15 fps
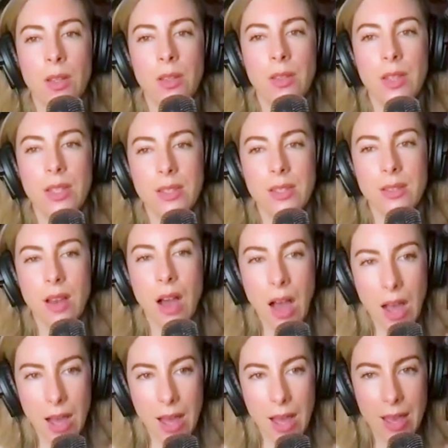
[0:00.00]
this
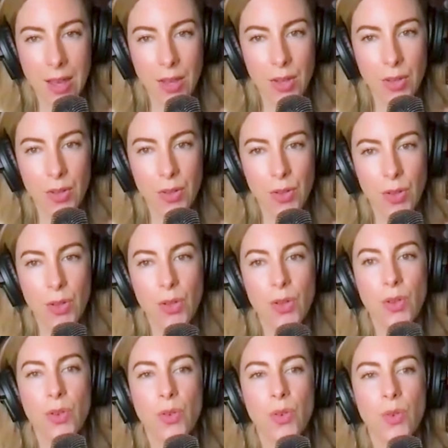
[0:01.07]
guy
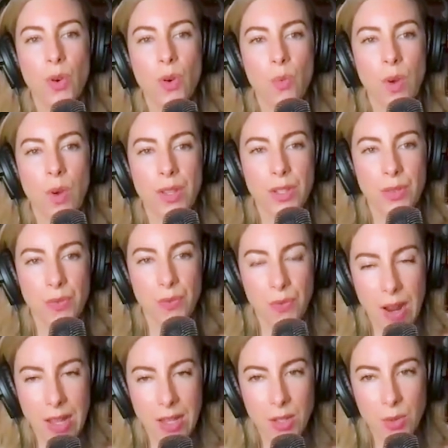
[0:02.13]
who was
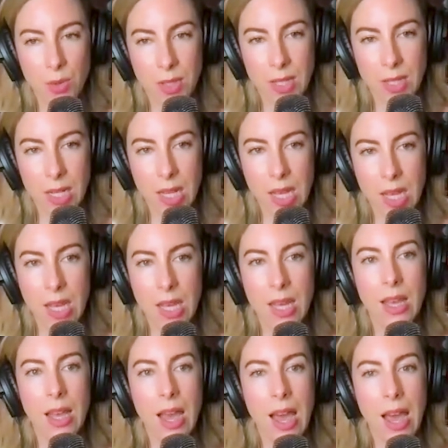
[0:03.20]
friends with Diddy
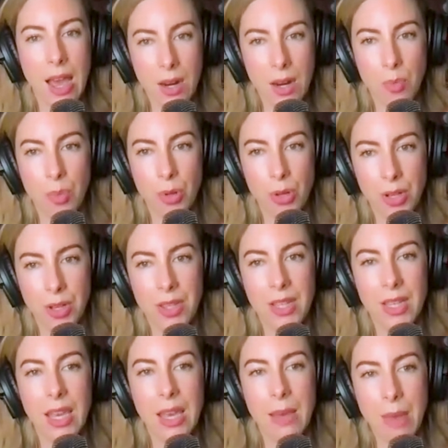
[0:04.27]
had a book
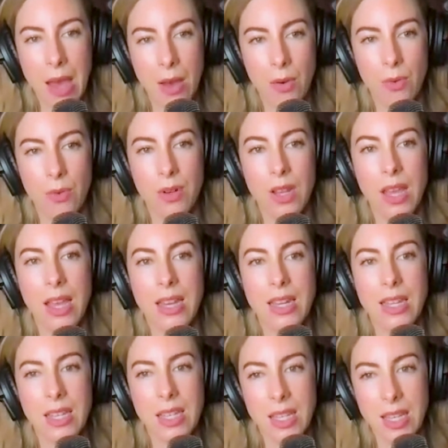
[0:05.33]
that came out, and
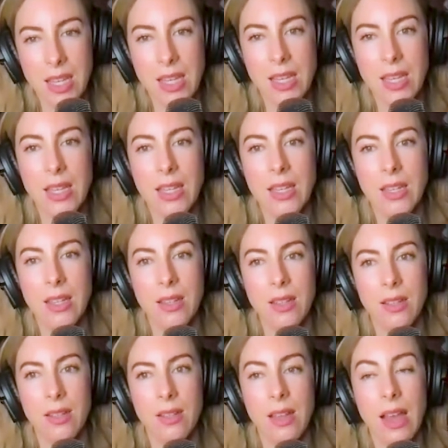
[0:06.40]
he
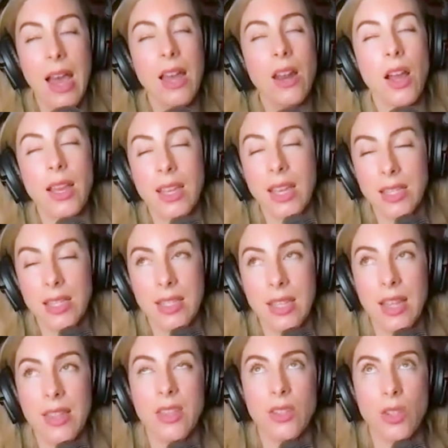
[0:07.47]
had, I guess,
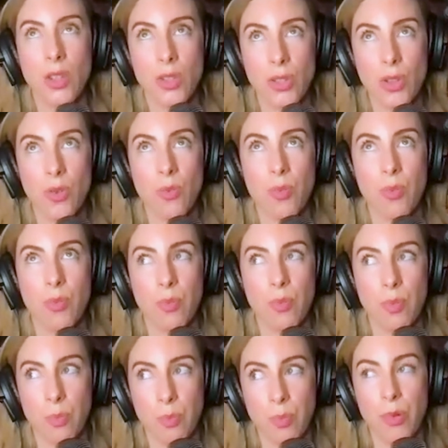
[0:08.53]
said this also
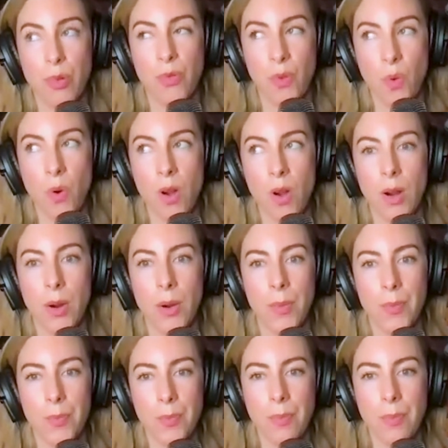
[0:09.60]
before,
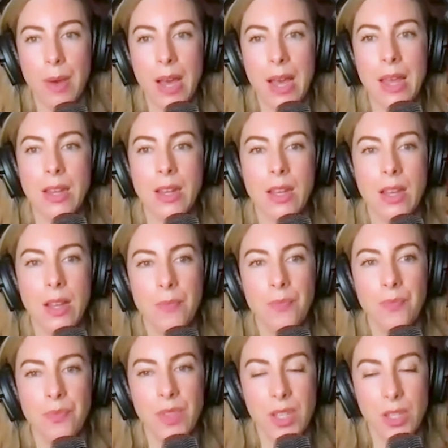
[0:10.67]
but
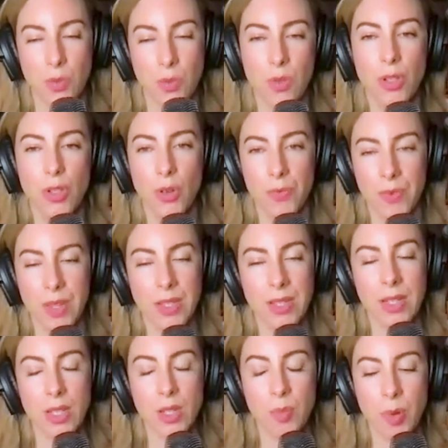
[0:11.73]
this resurfaced
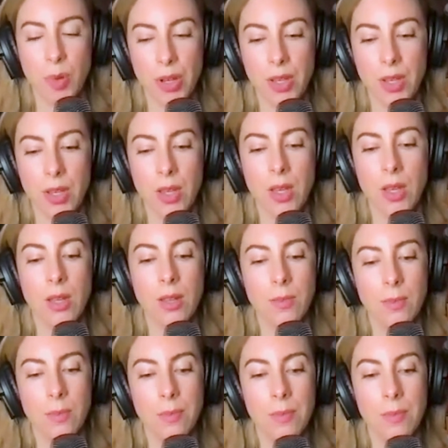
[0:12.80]
in his book.
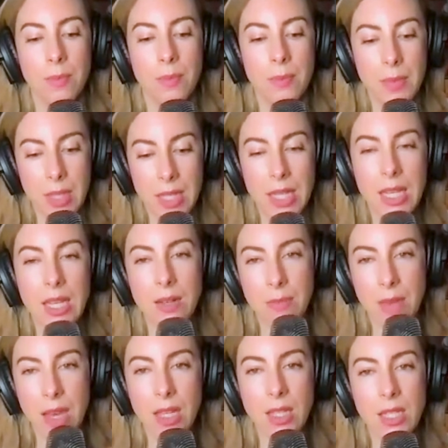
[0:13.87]
He
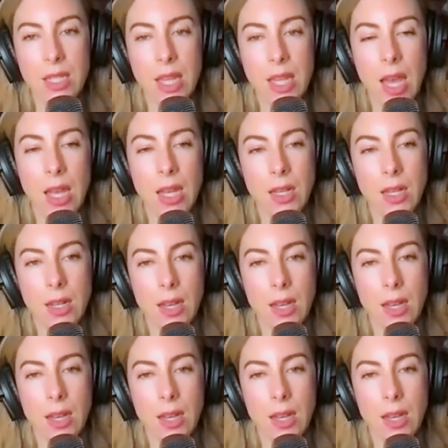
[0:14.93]
admits that